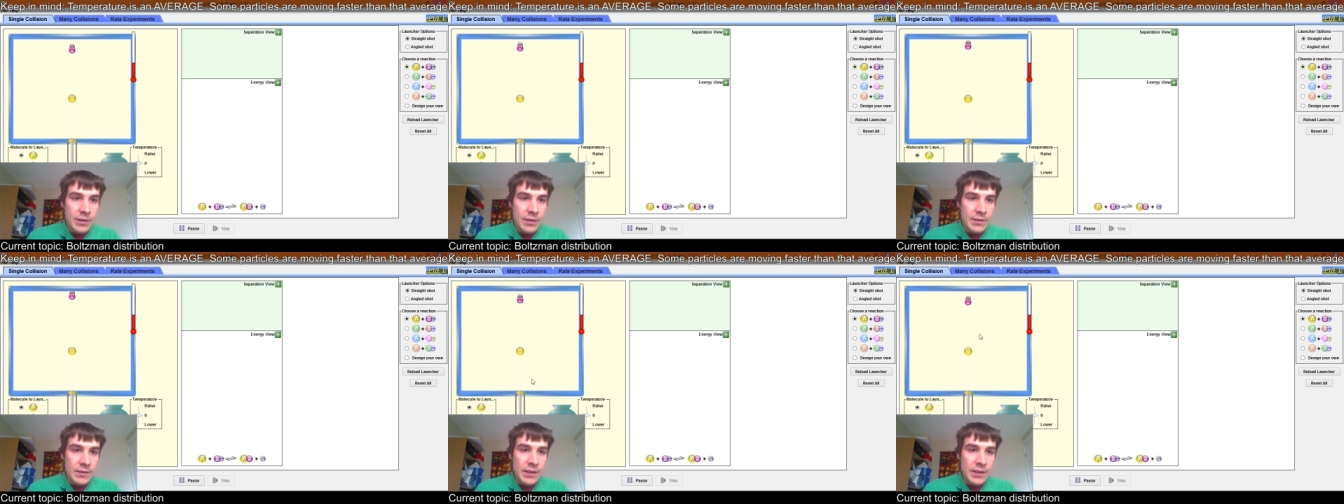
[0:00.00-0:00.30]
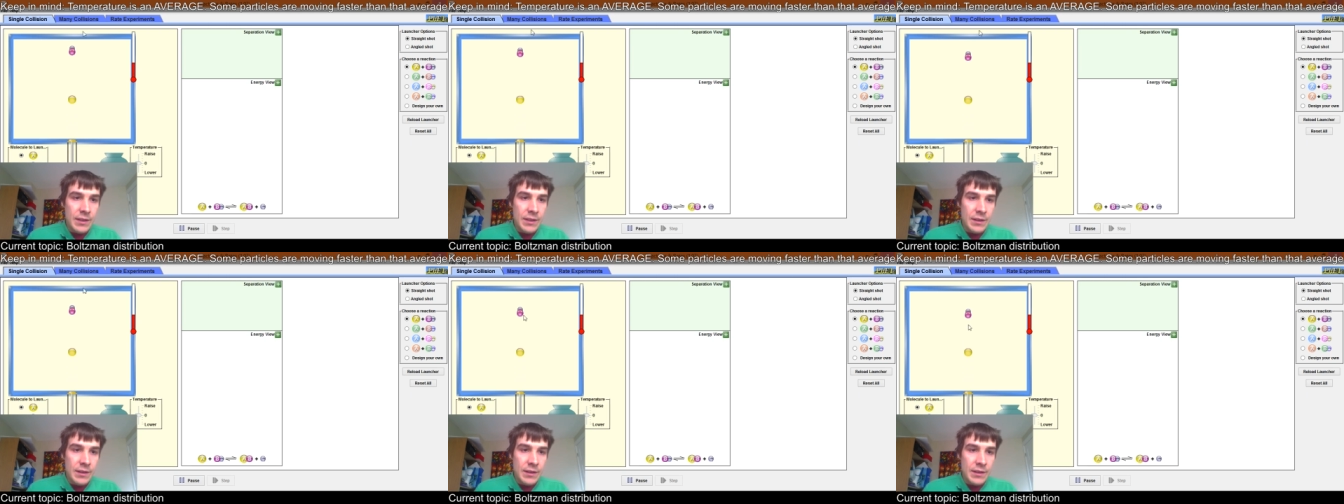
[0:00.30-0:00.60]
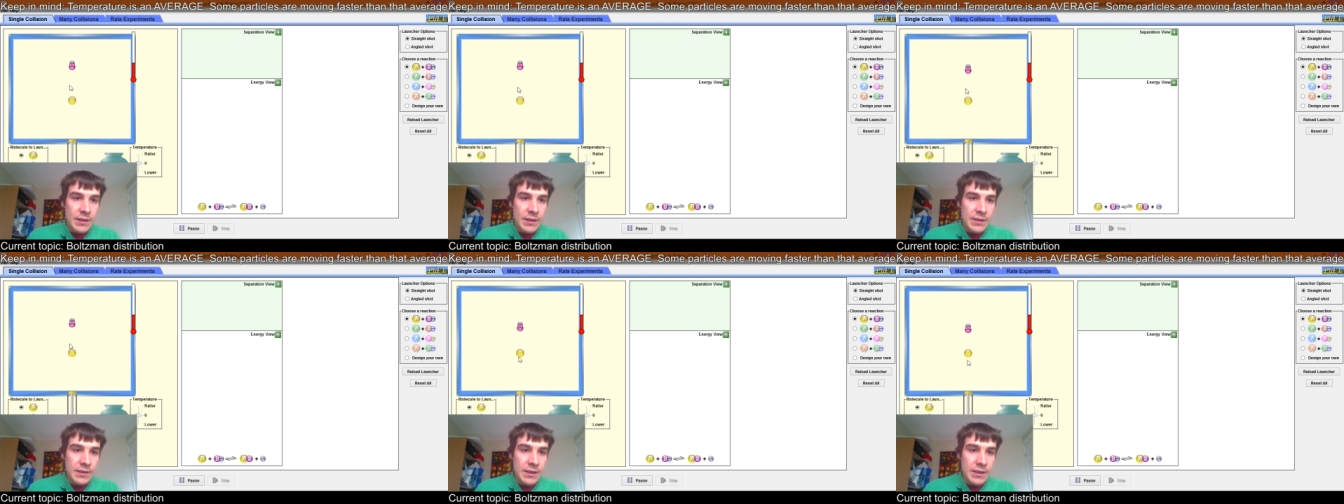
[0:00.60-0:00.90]
You see there
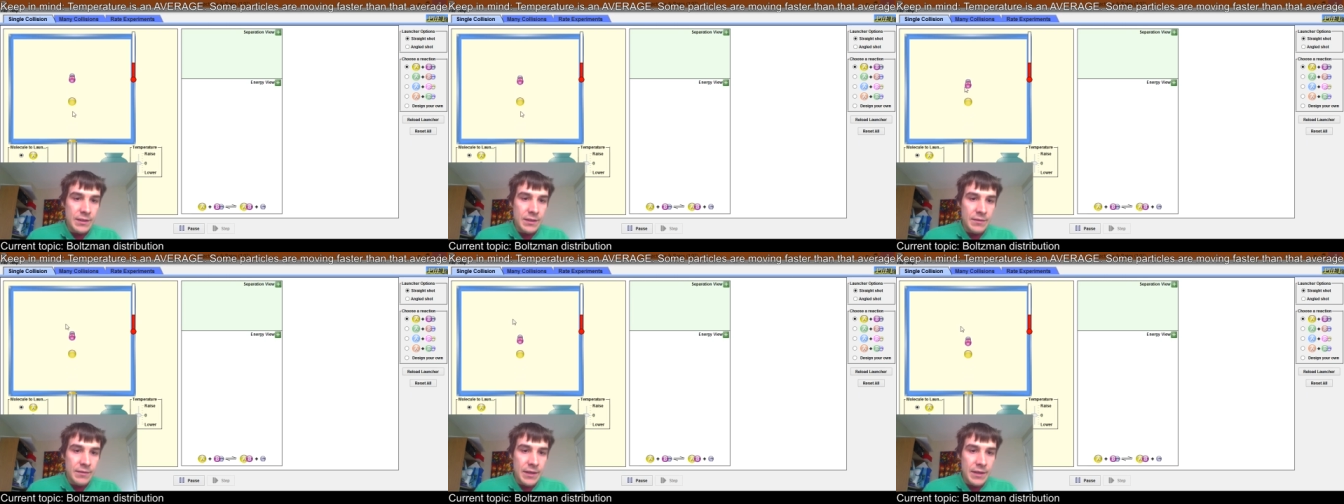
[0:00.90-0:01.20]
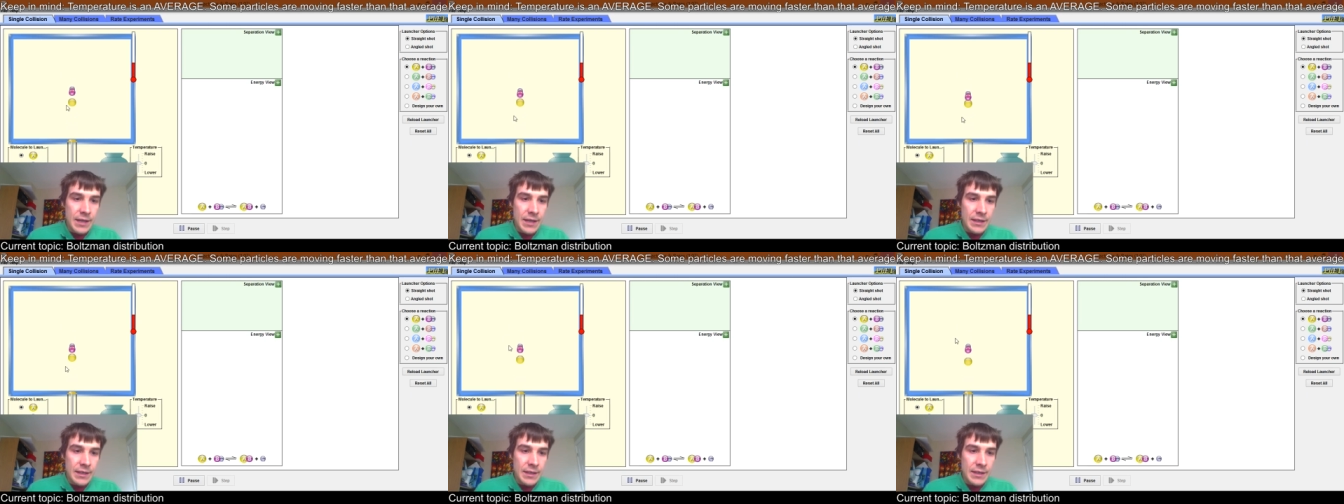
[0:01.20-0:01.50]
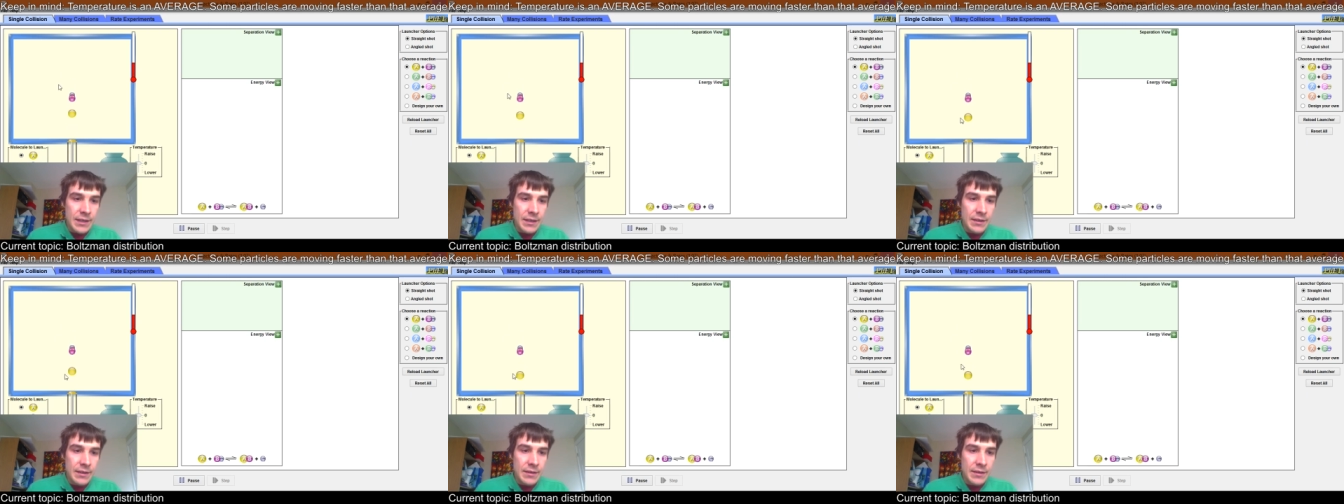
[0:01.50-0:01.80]
that it's not
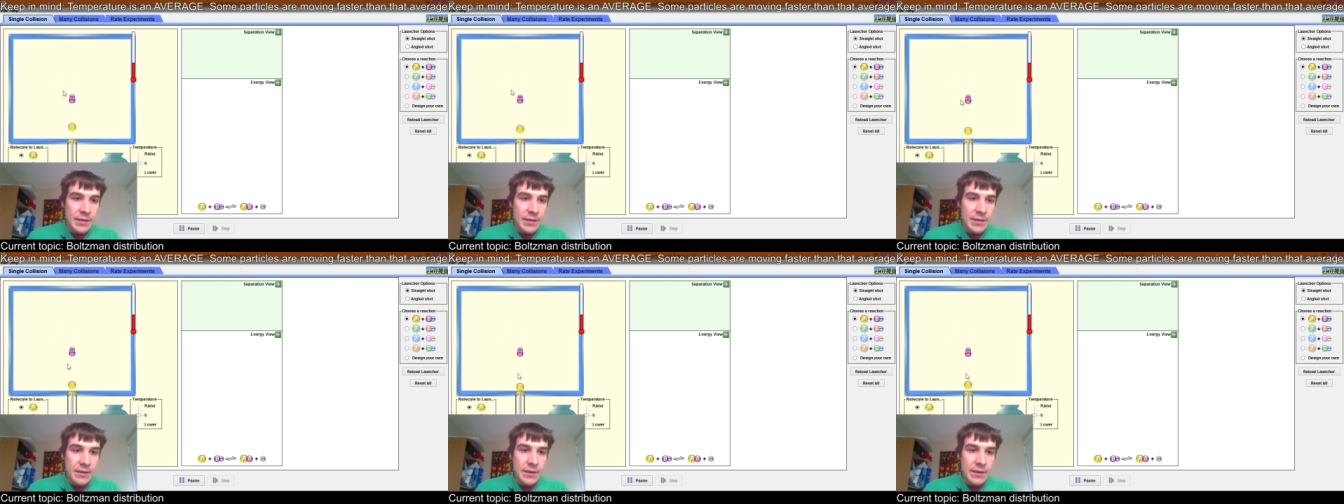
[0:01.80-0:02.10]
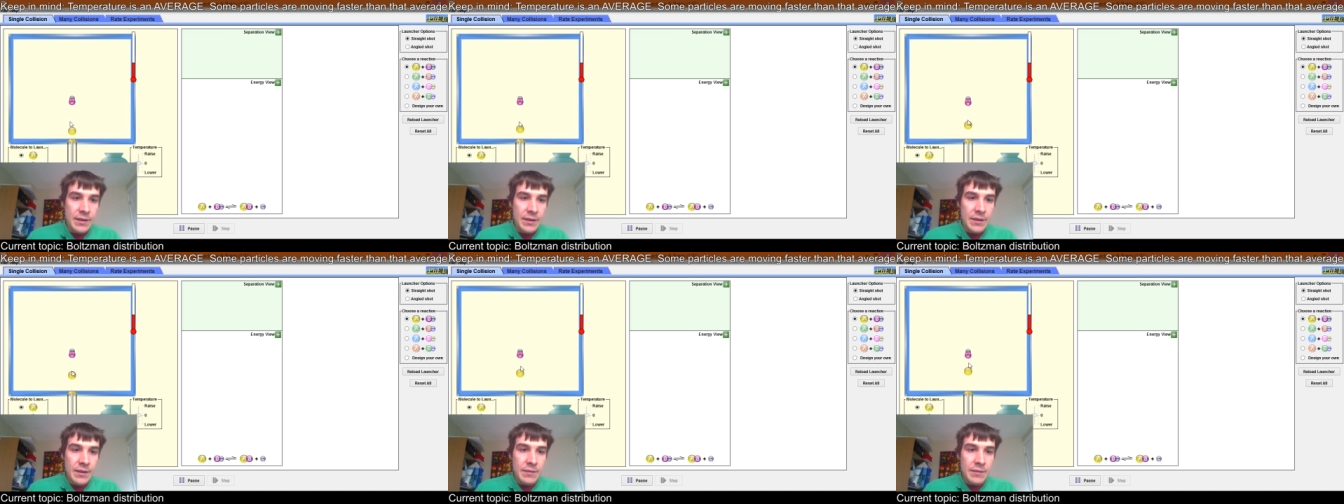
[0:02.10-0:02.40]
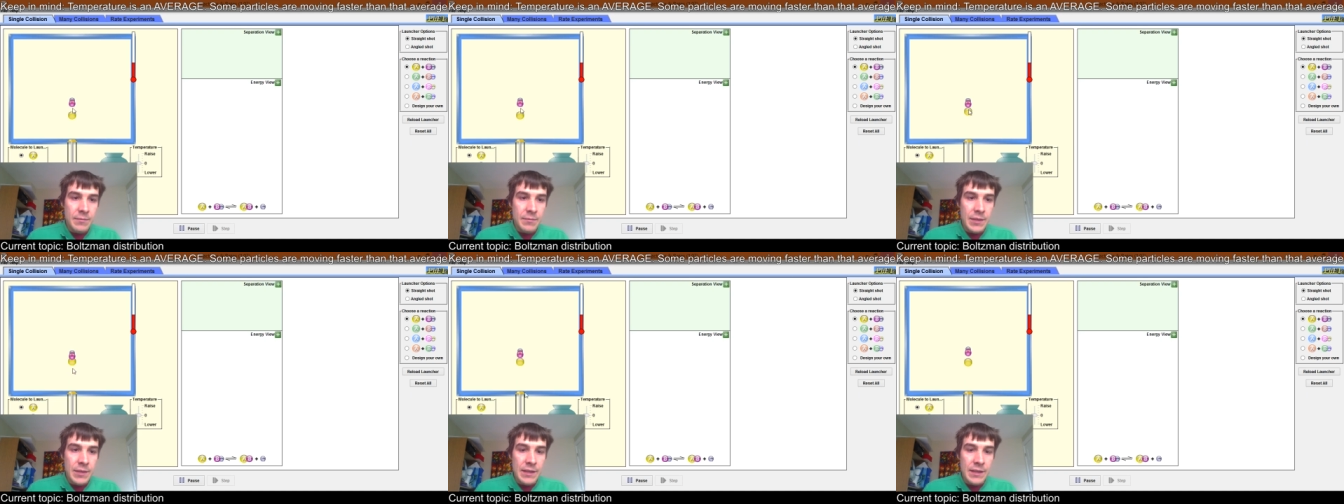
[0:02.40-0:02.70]
reacting
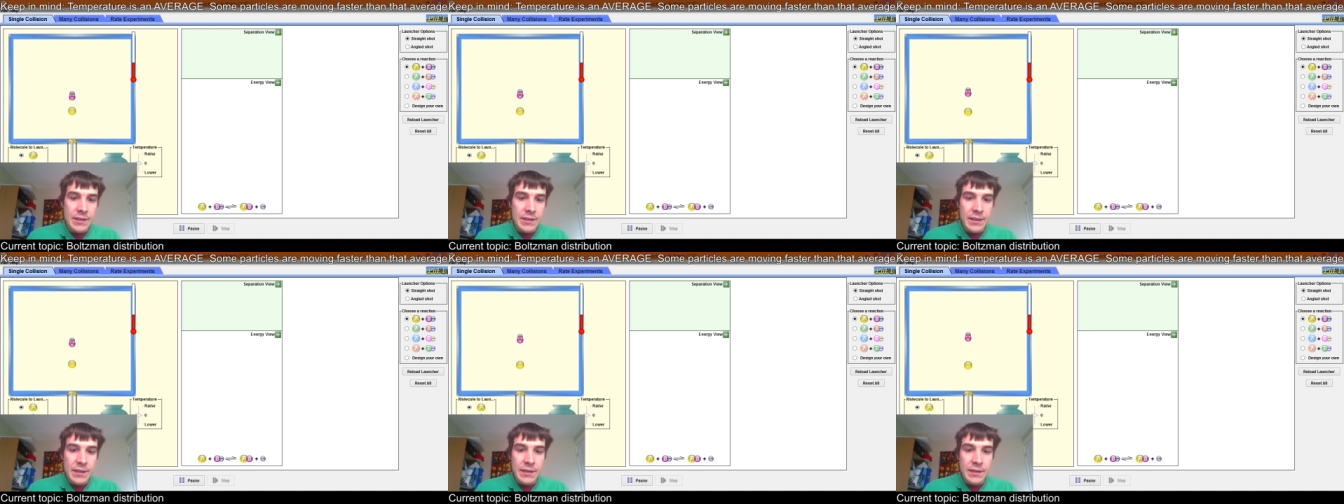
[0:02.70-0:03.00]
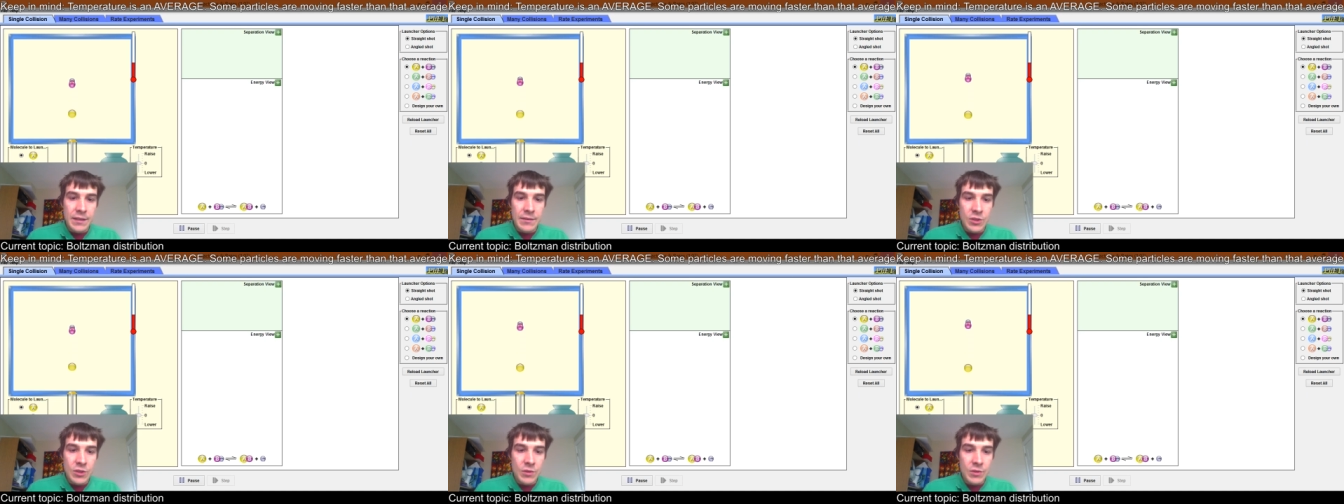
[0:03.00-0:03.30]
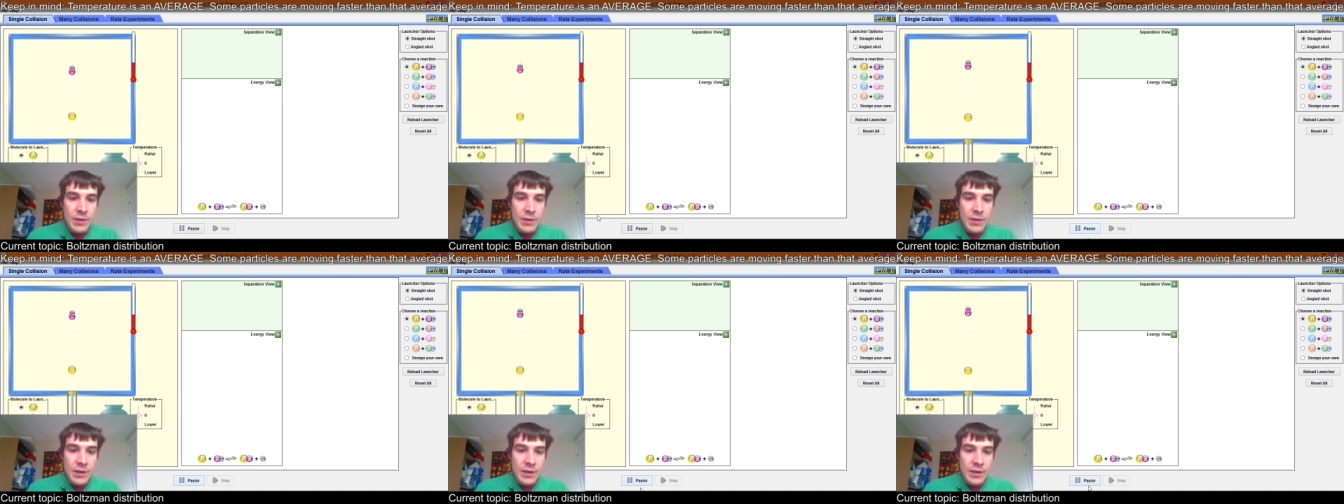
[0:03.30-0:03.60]
because I didn't
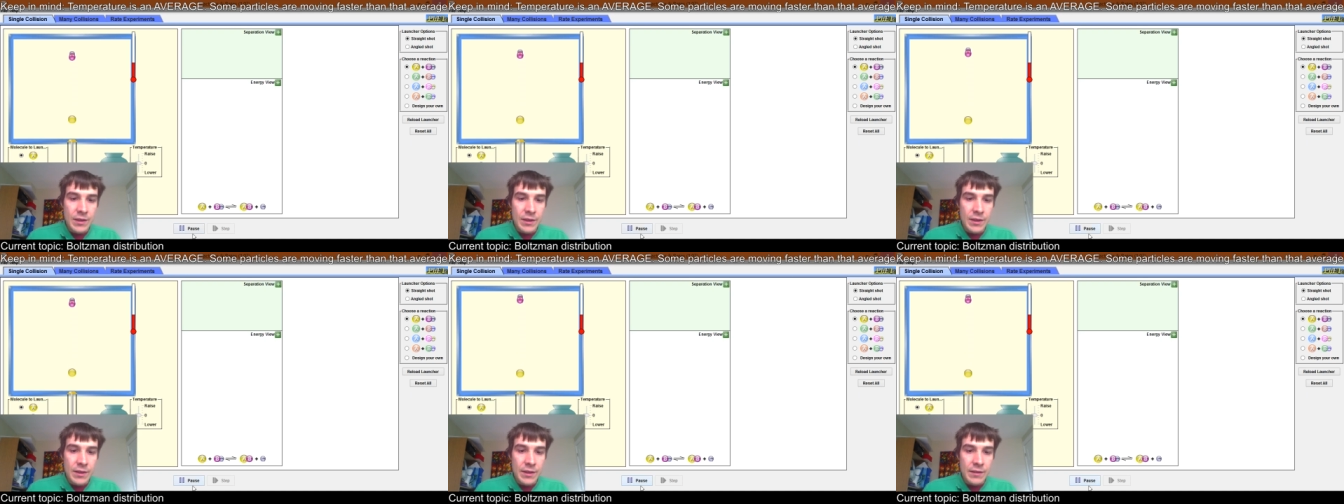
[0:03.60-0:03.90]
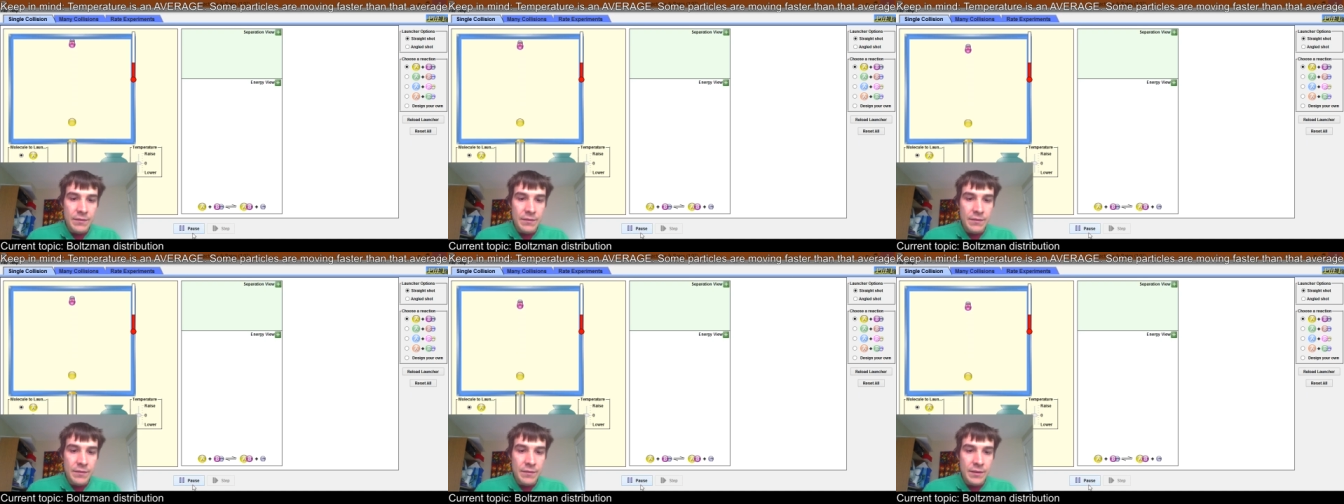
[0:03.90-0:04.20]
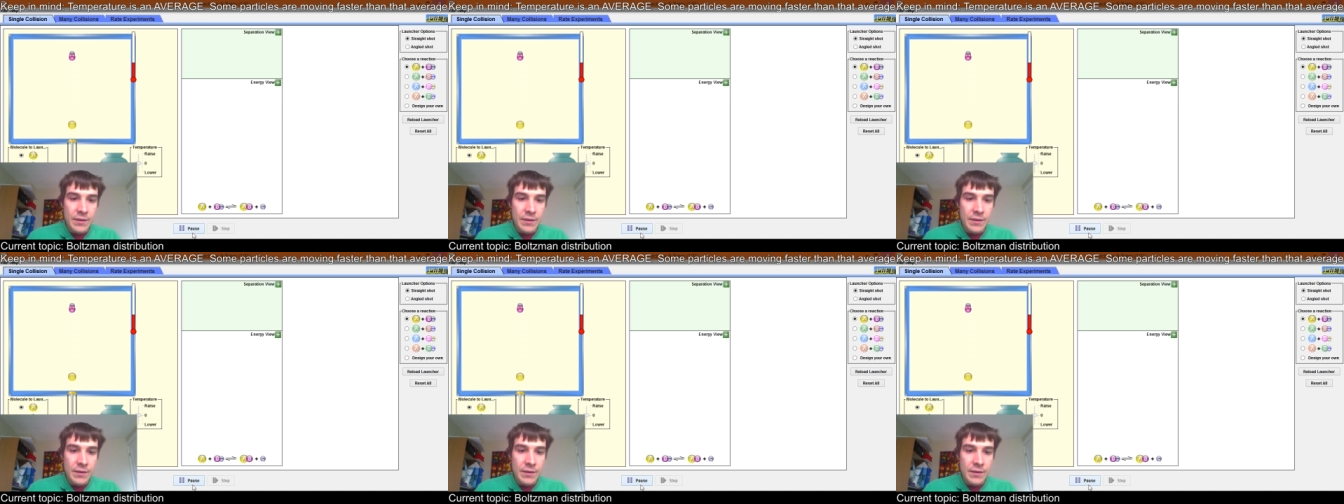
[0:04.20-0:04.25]
shoot it hard enough.